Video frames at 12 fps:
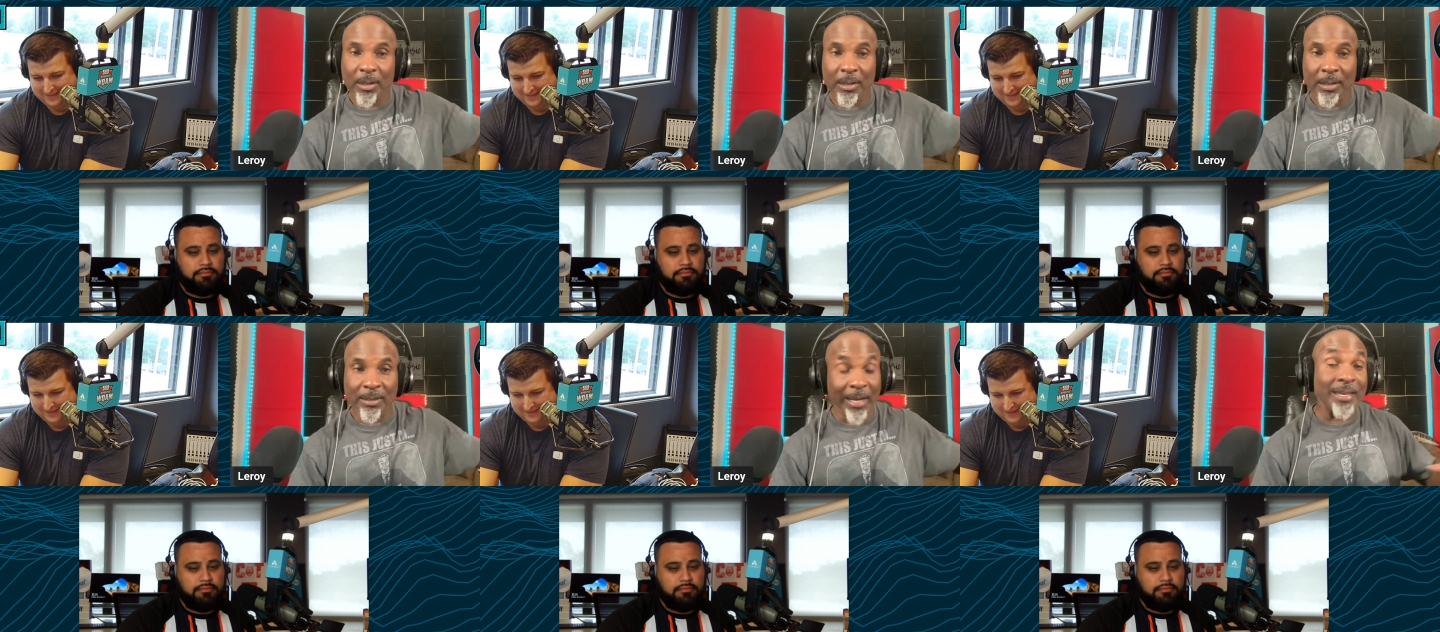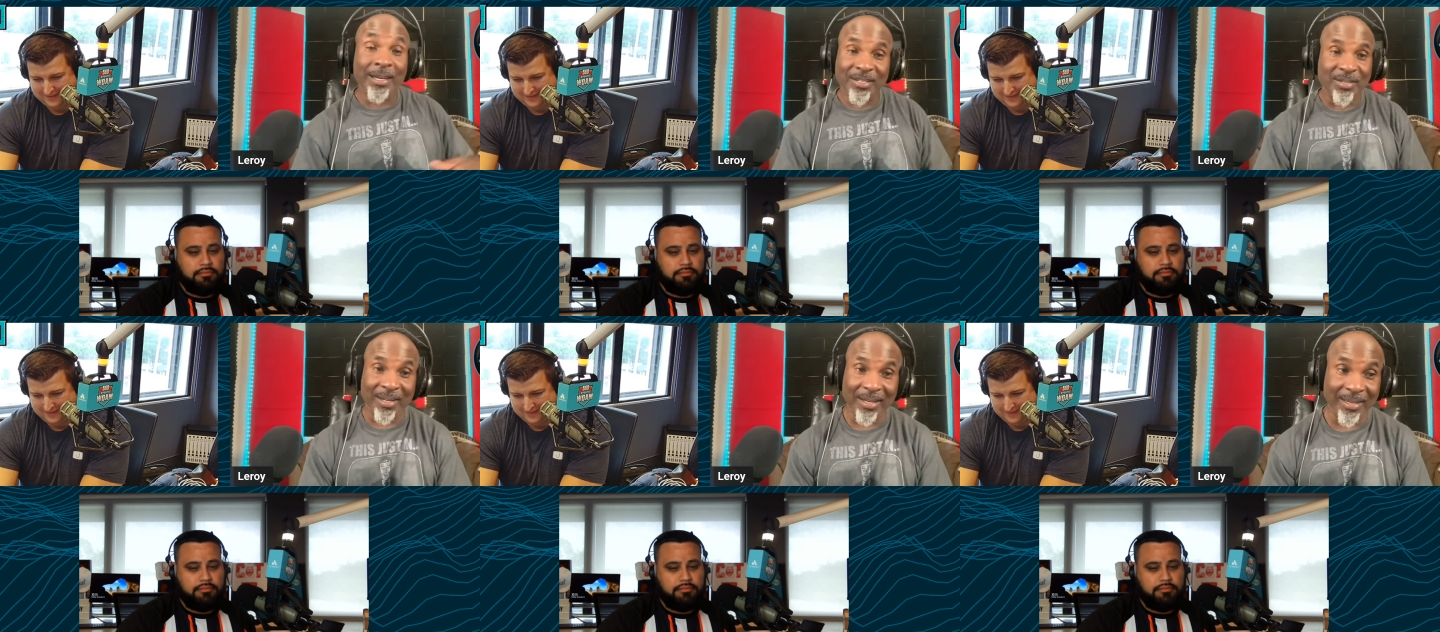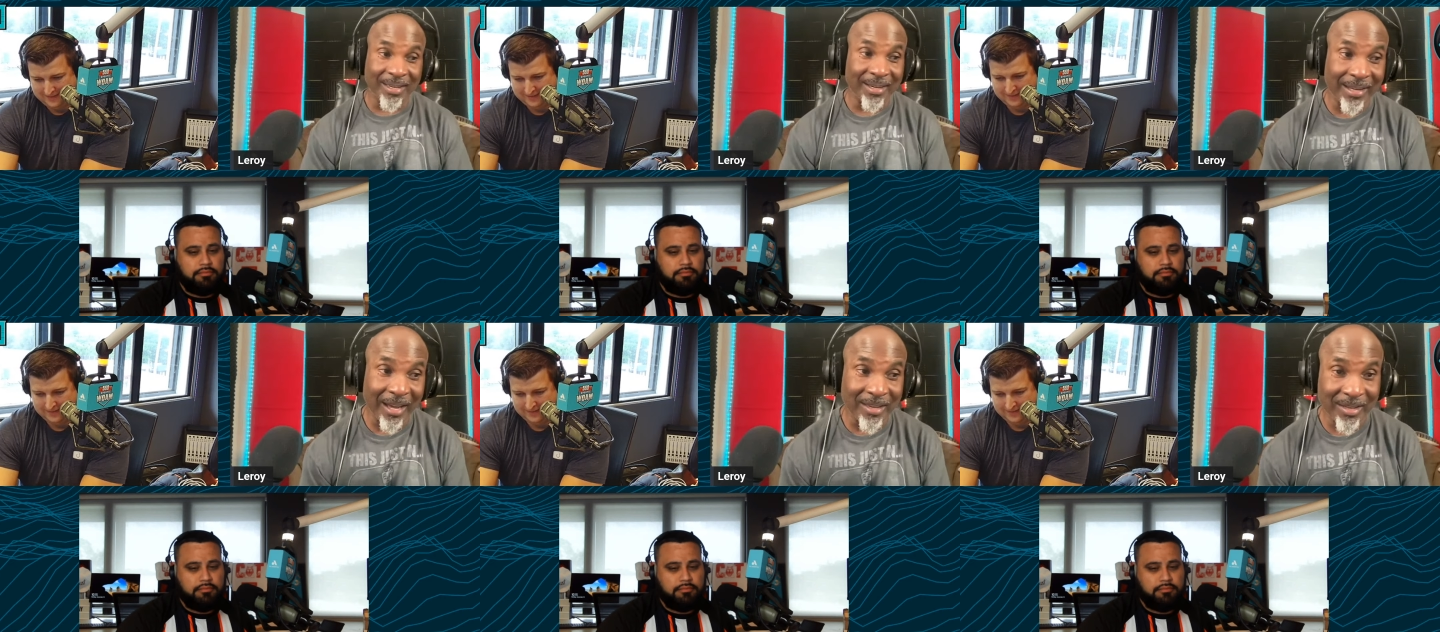Speaker 1: Not yesterday. Yeah,
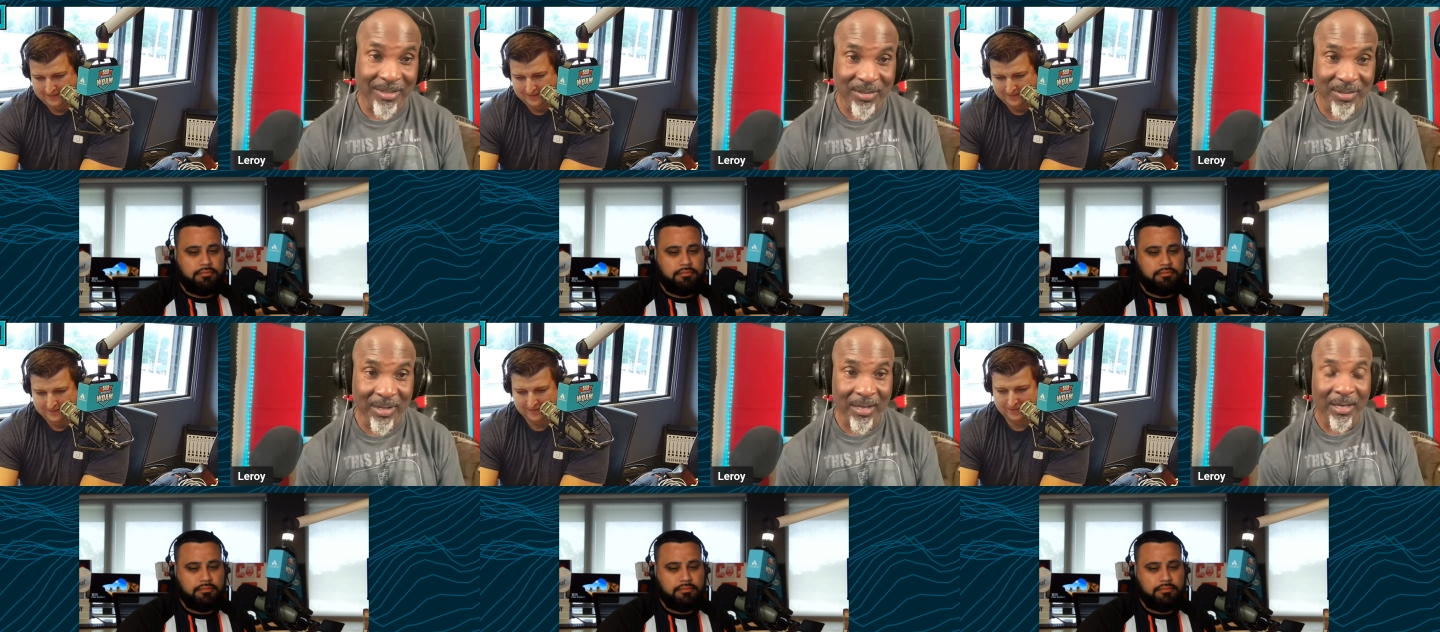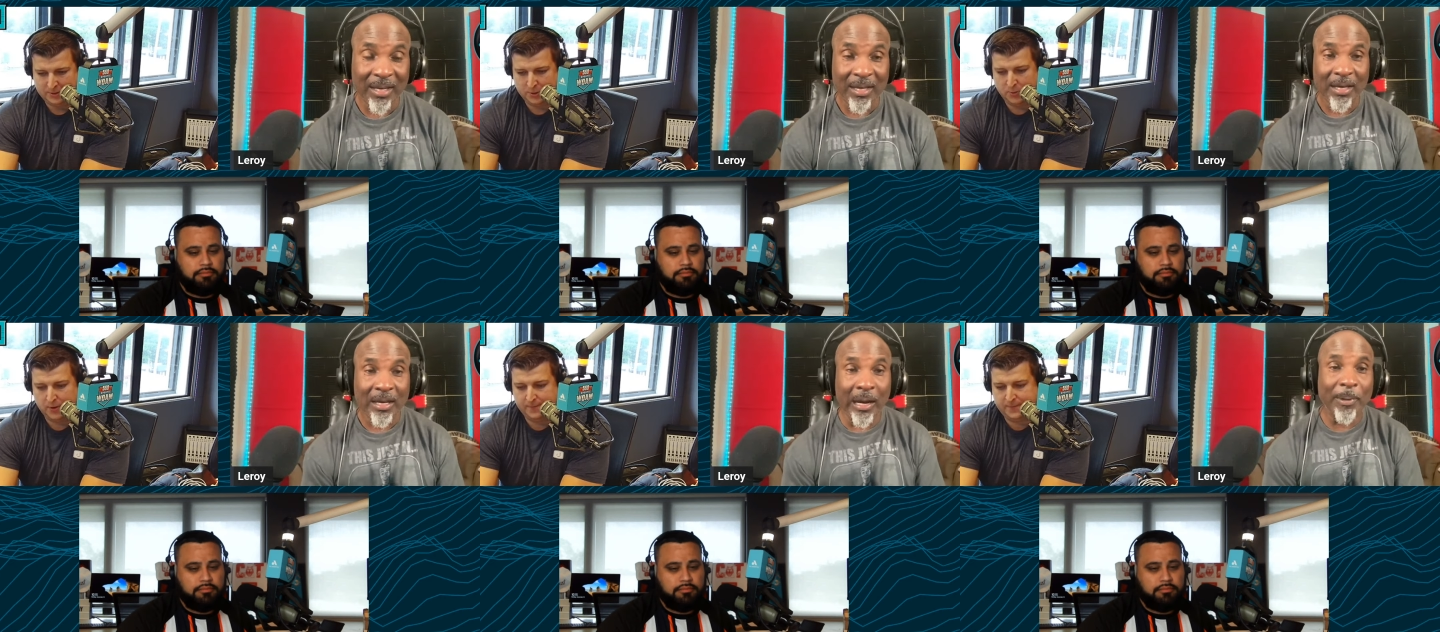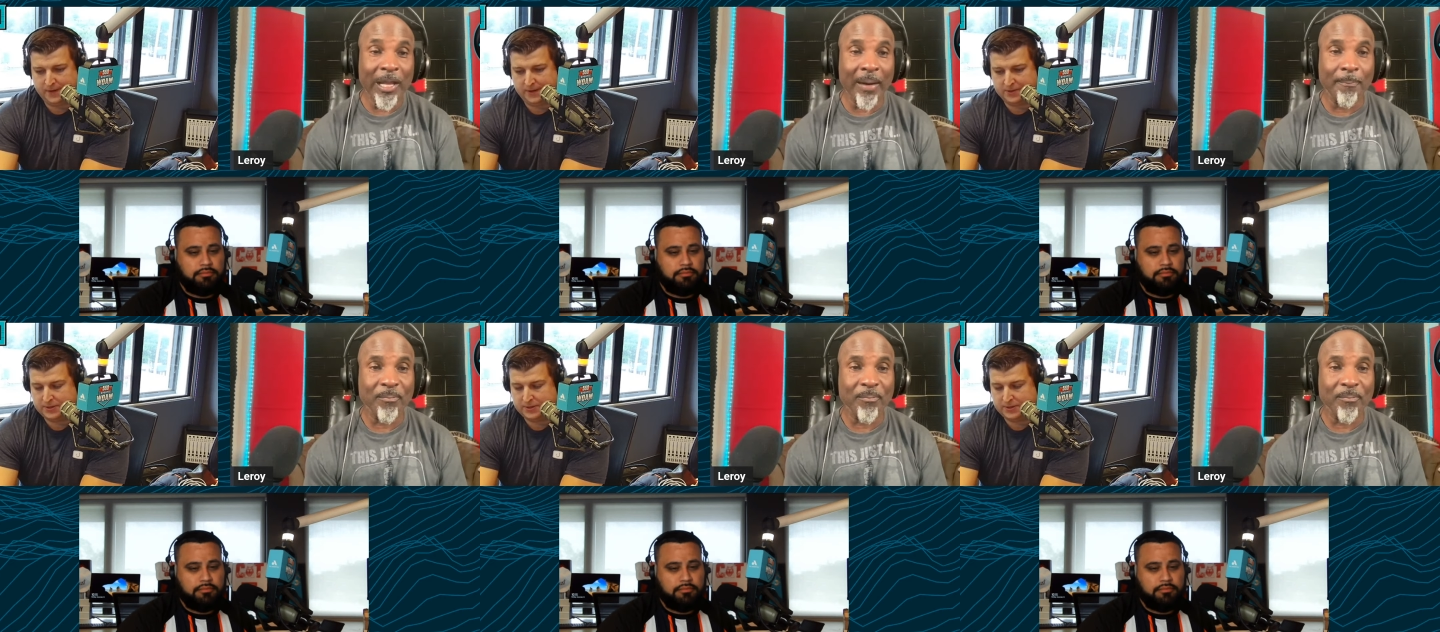not yesterday. Two couple, of,